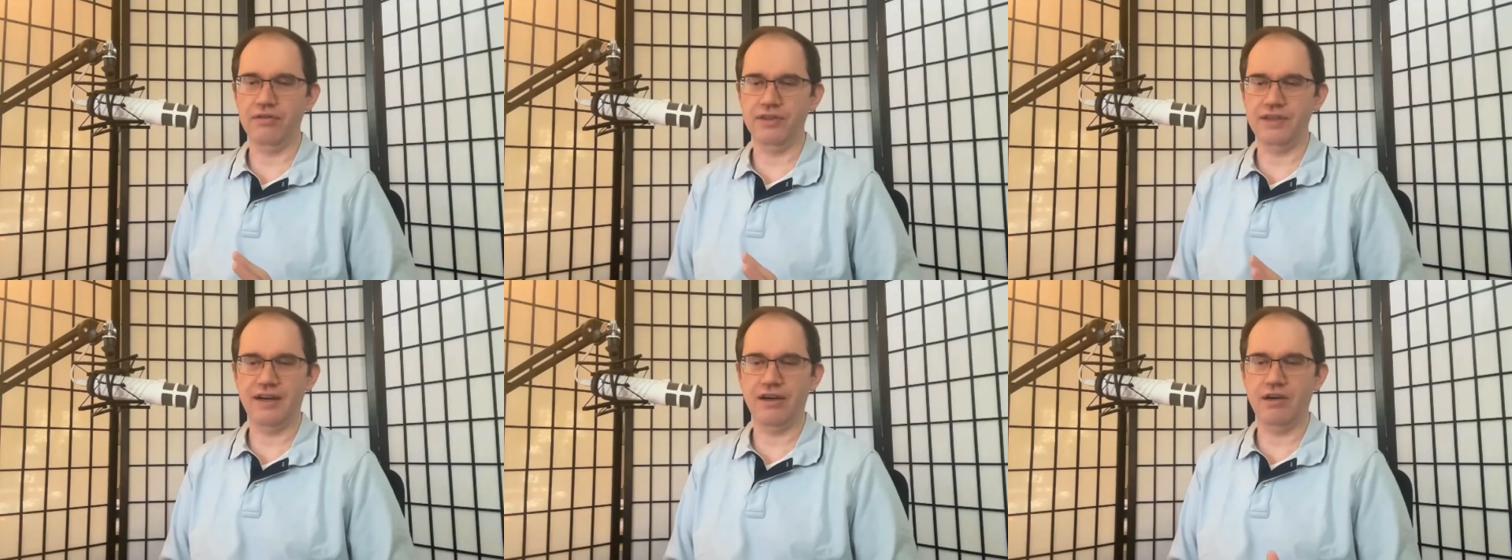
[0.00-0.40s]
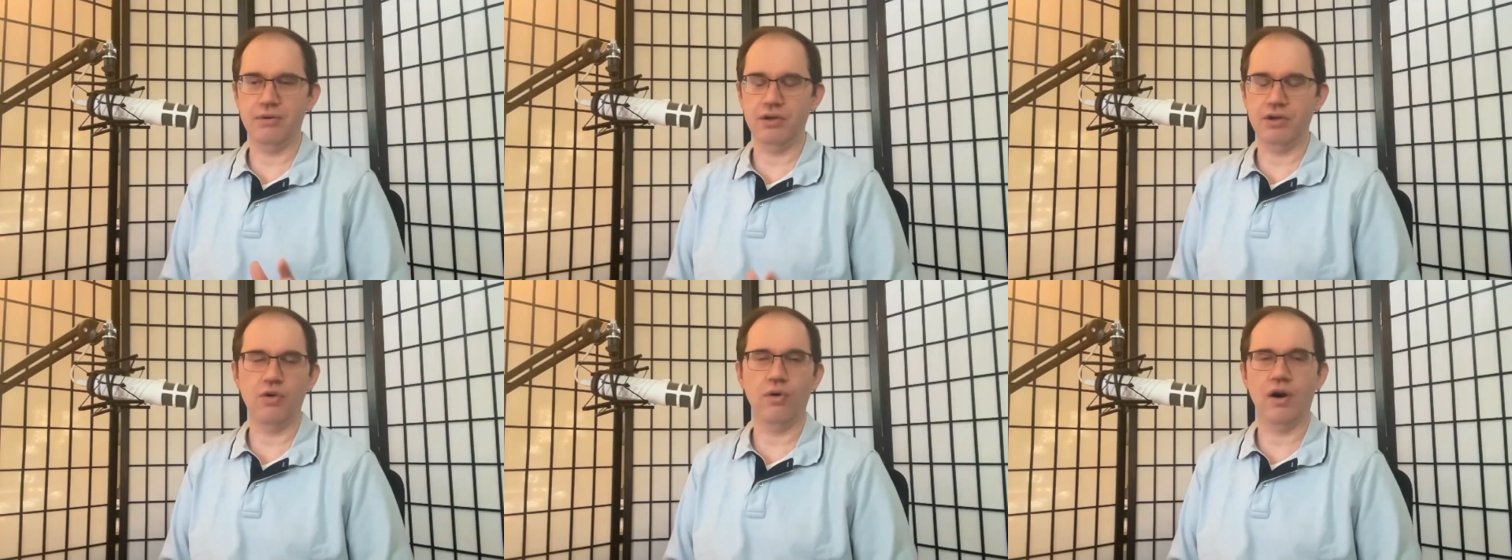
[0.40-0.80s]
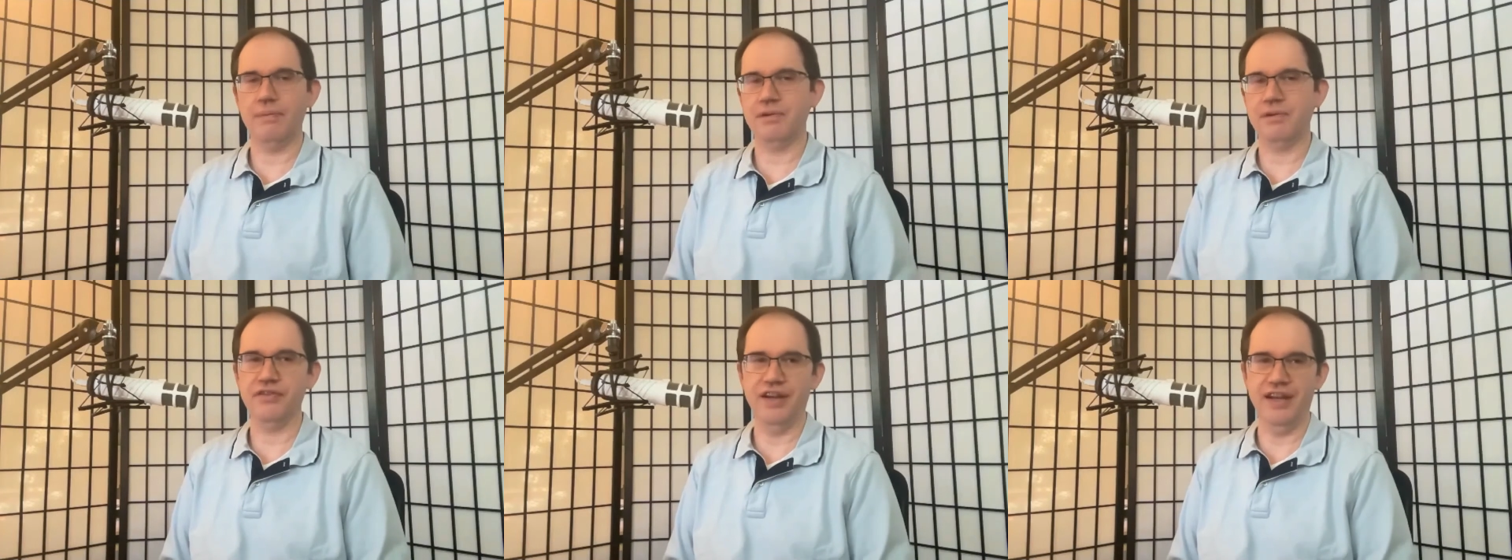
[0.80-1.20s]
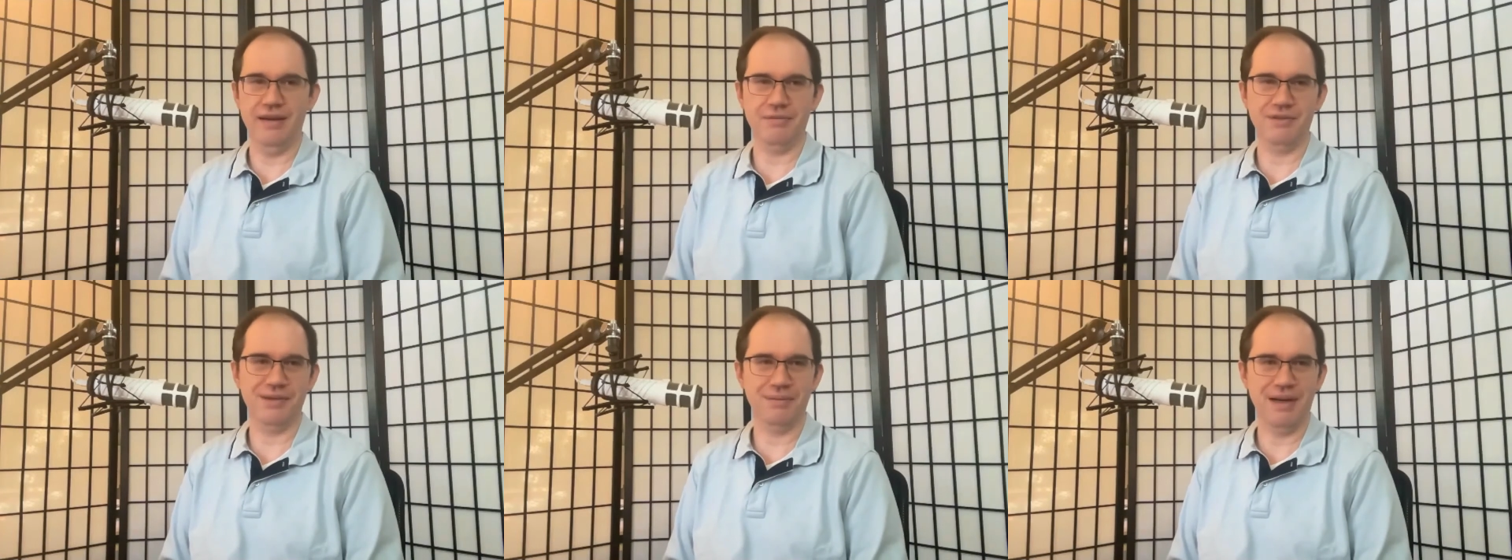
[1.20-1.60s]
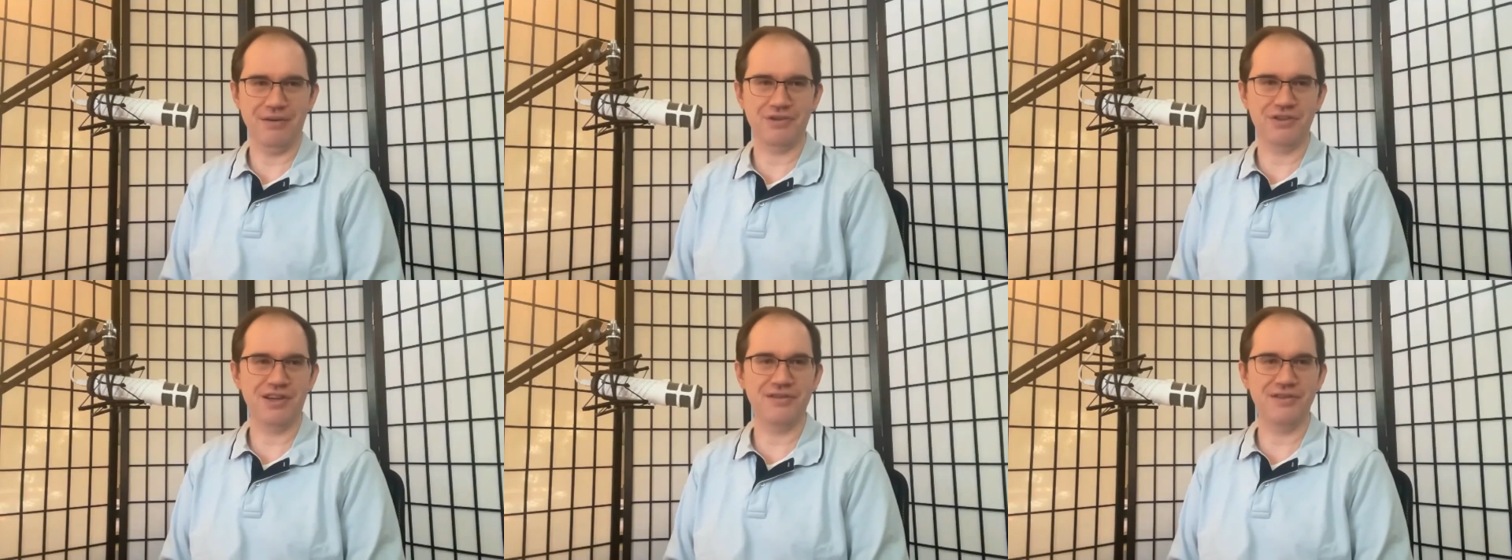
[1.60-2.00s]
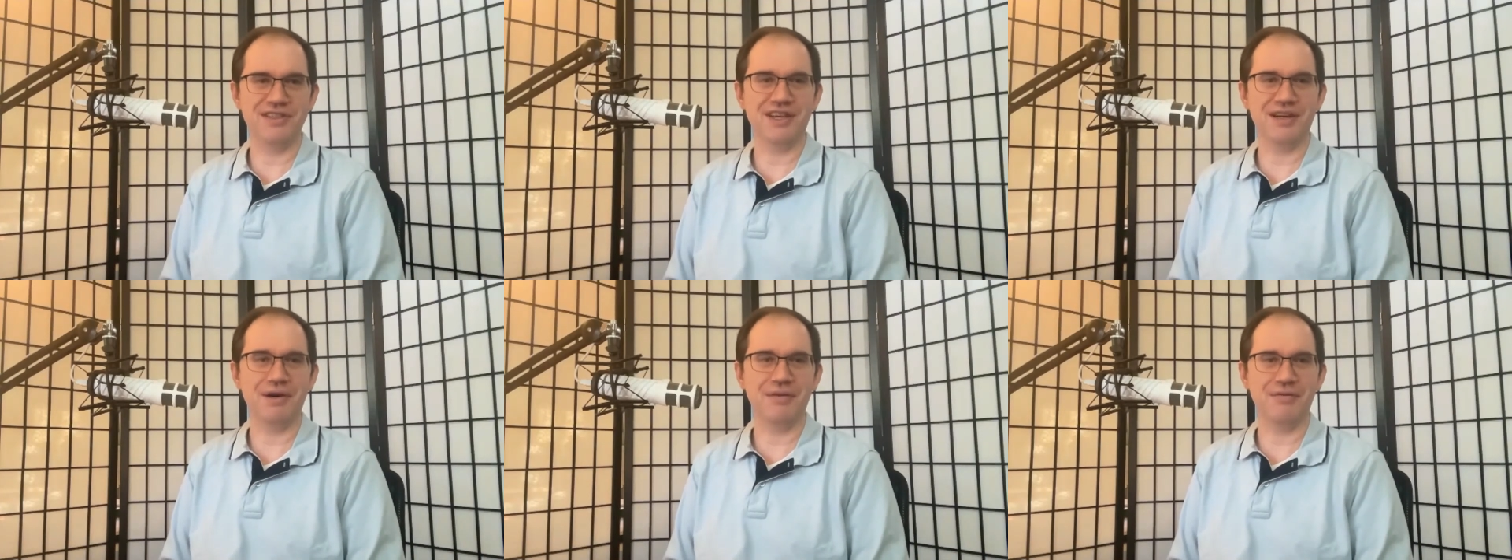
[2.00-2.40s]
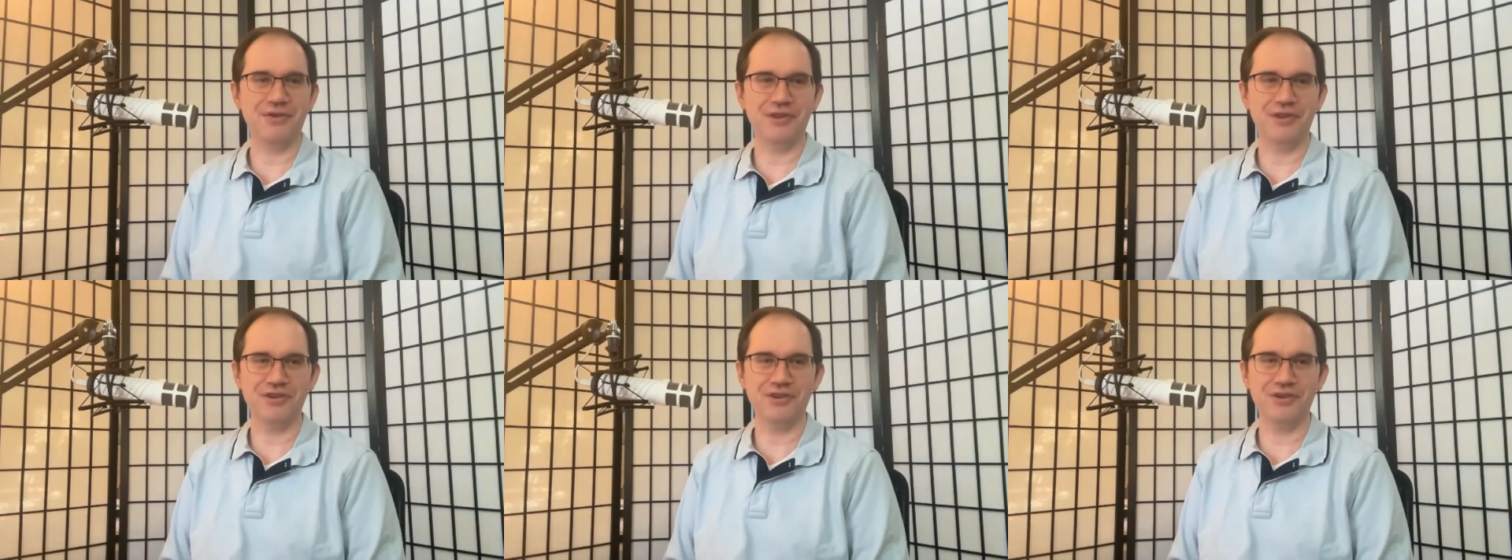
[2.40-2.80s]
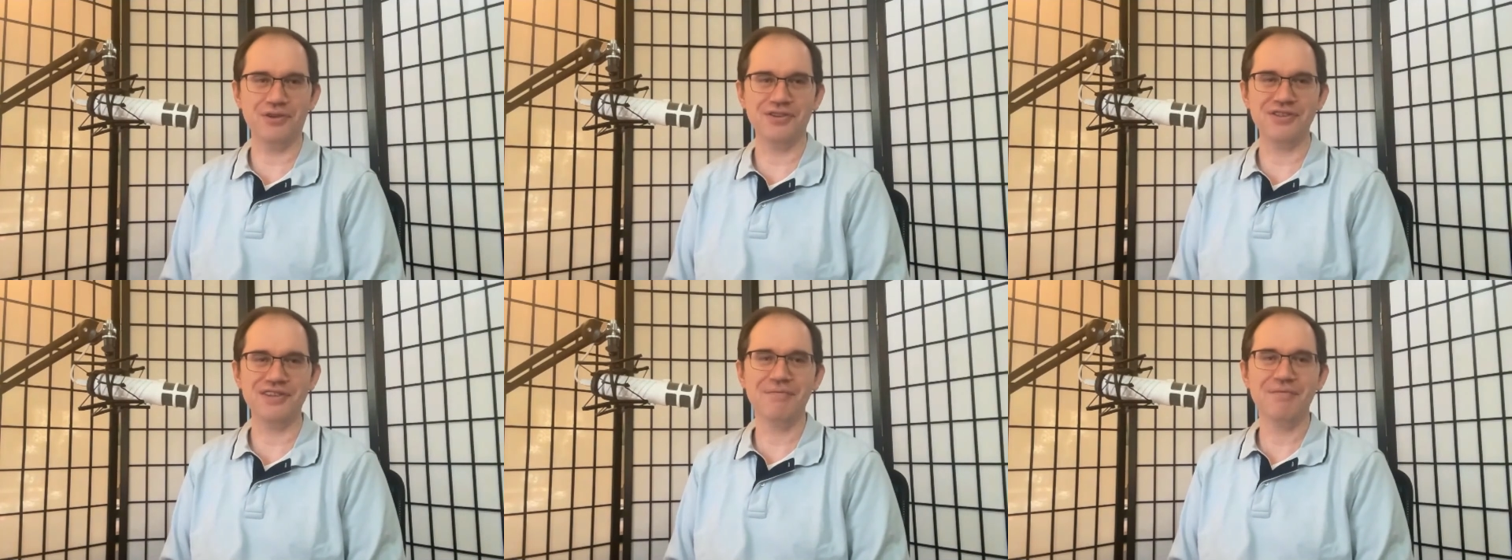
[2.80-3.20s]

terrible co-optive names that Microsoft has come up for their tools.